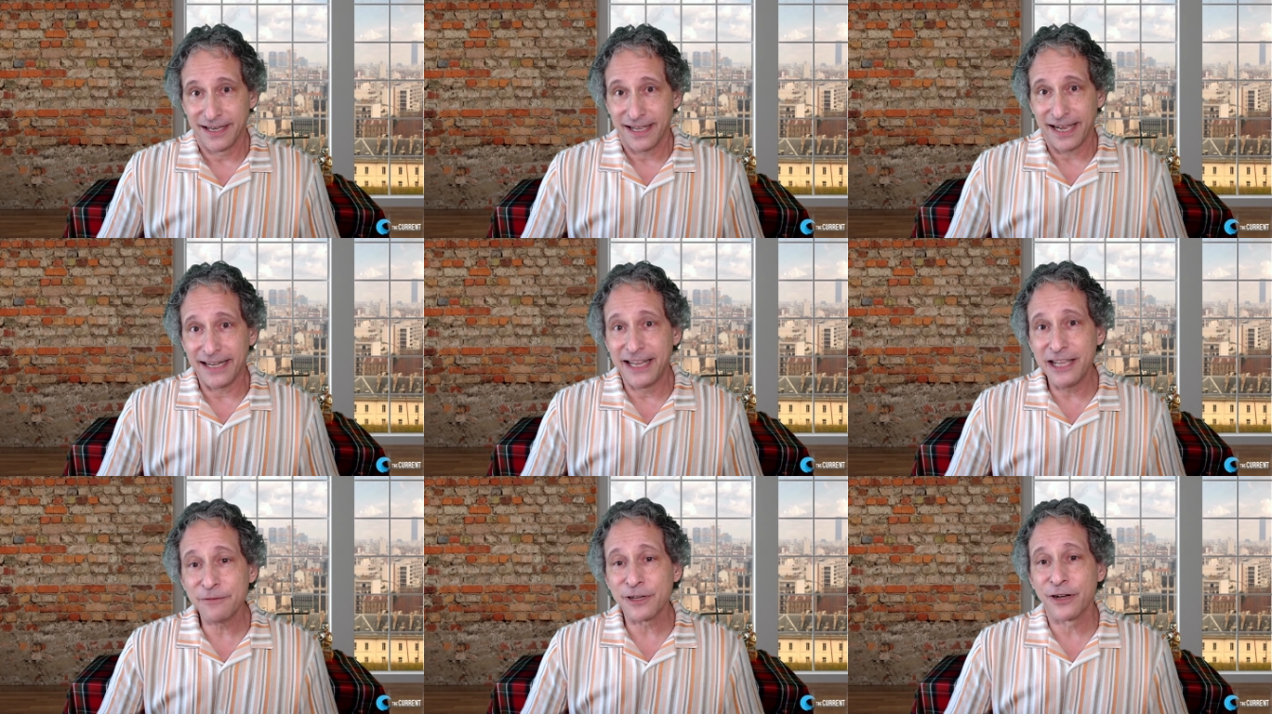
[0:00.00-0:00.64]
And
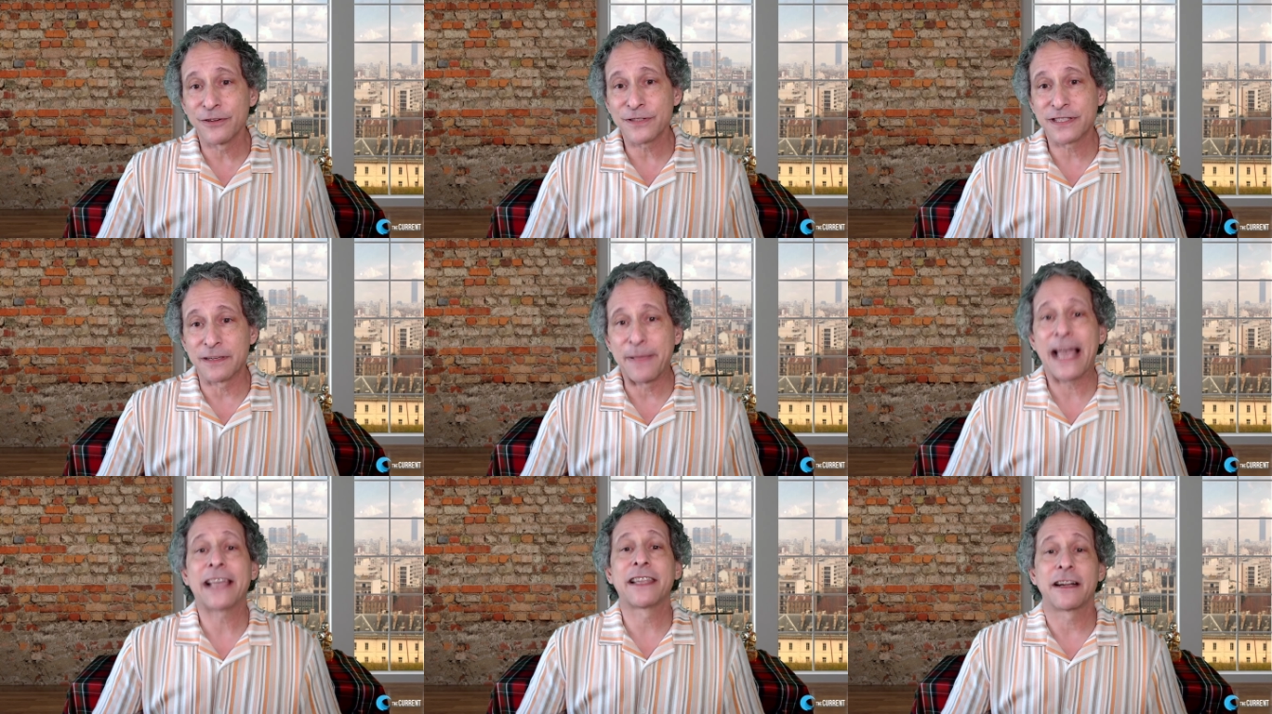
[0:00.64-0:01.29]
he would host a
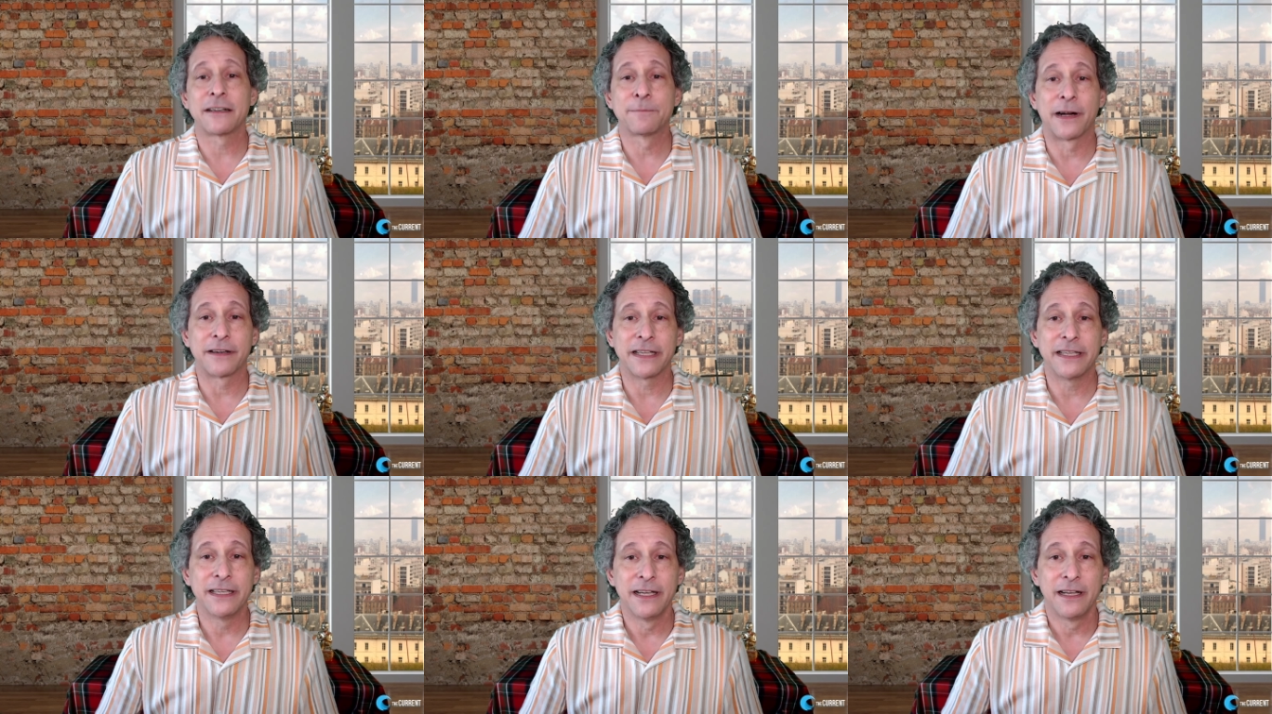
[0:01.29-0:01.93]
backyard
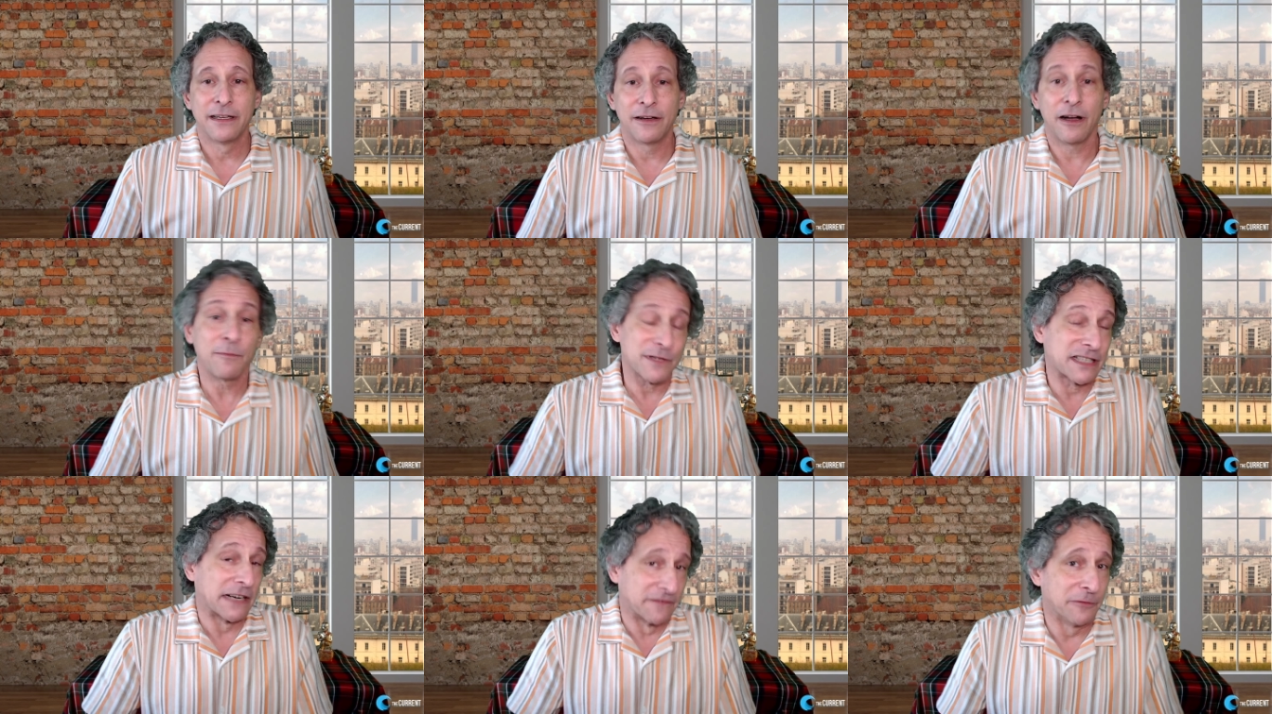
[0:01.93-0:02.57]
party
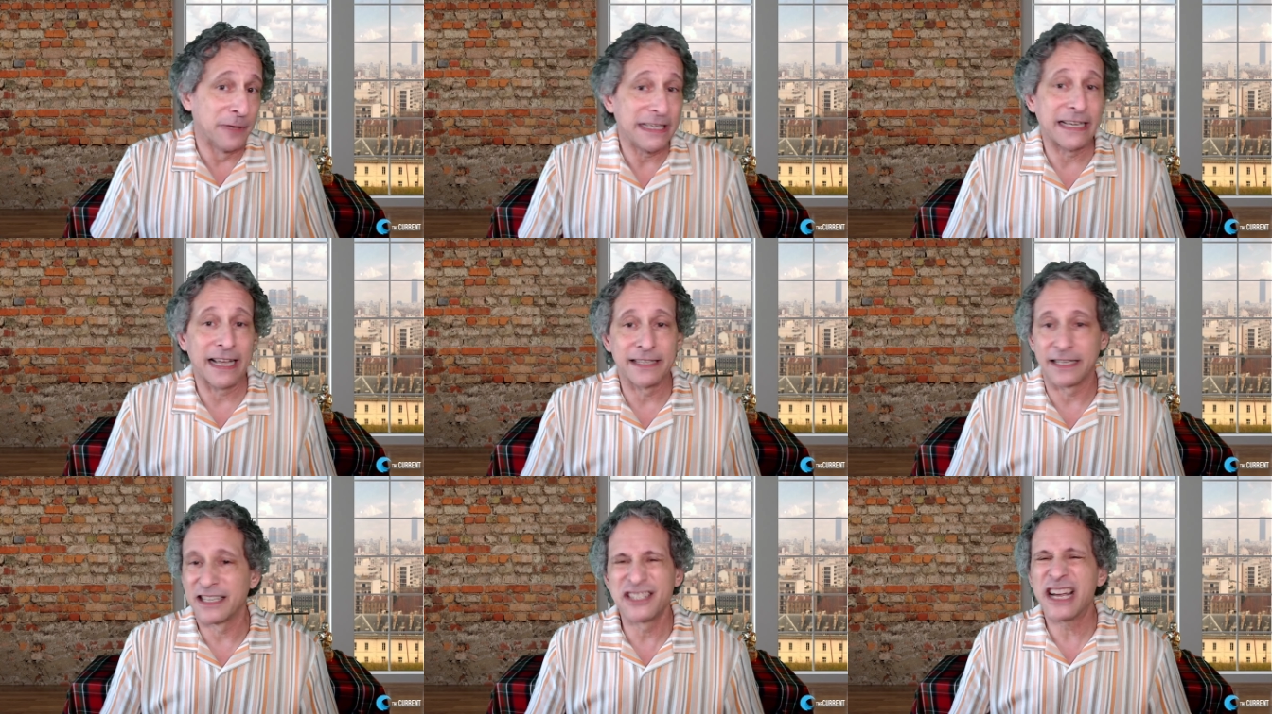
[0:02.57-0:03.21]
almost every
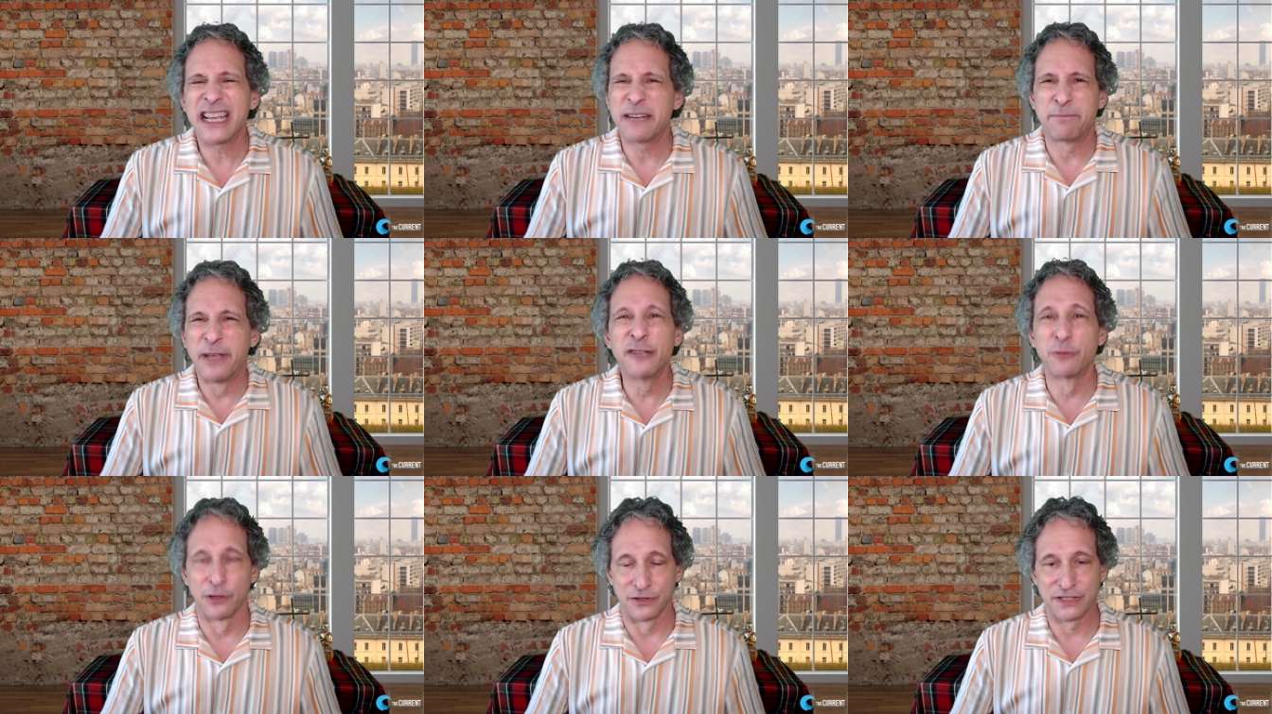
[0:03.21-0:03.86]
weekend and a giant
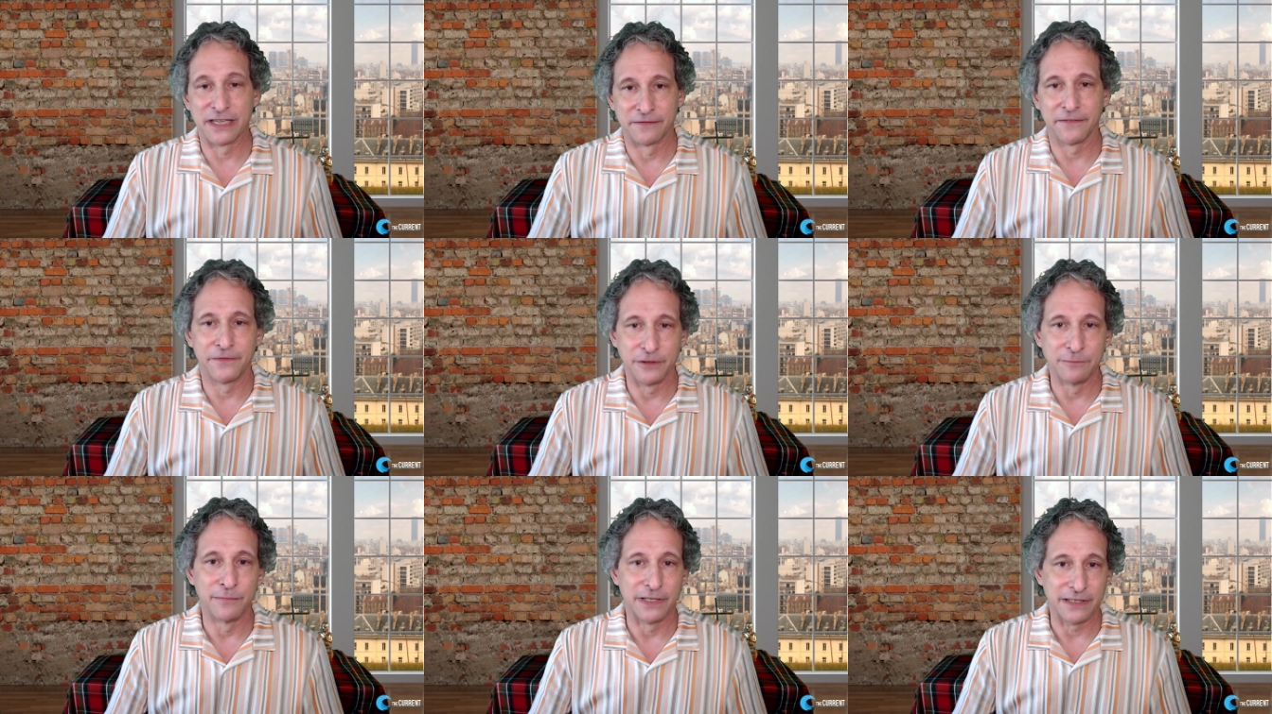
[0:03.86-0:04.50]
pig roast every
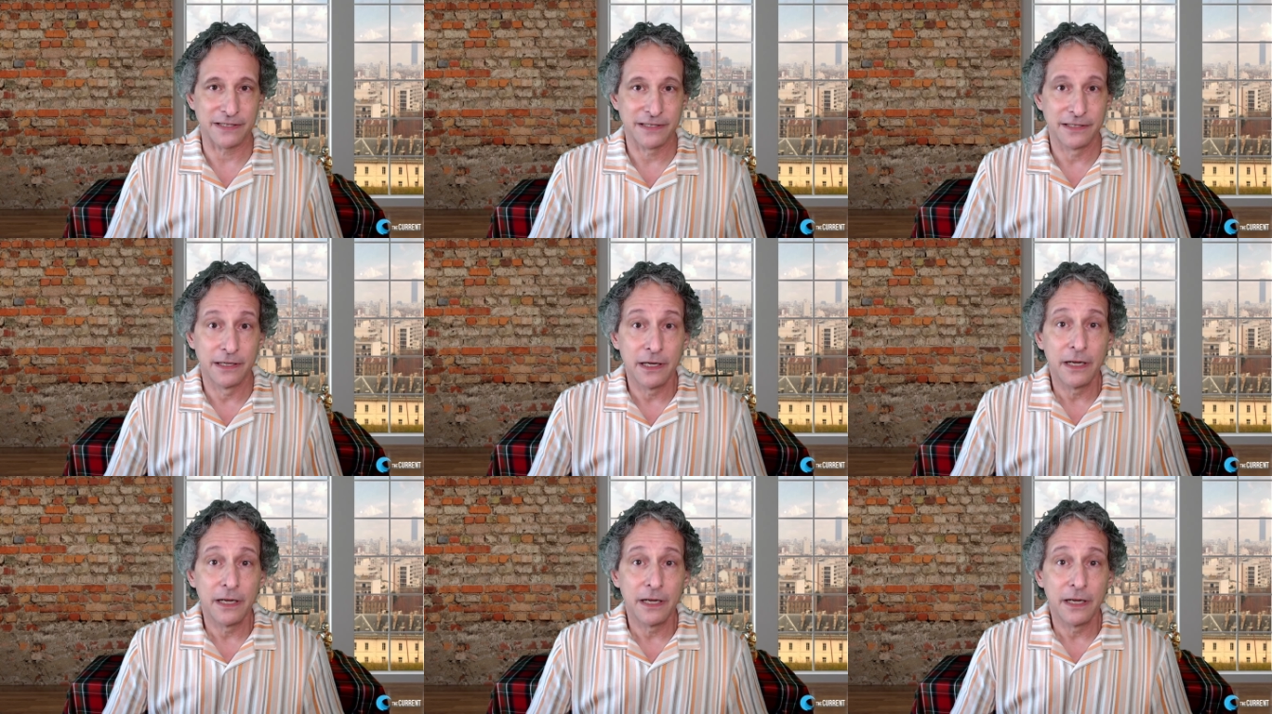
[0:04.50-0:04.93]
few months.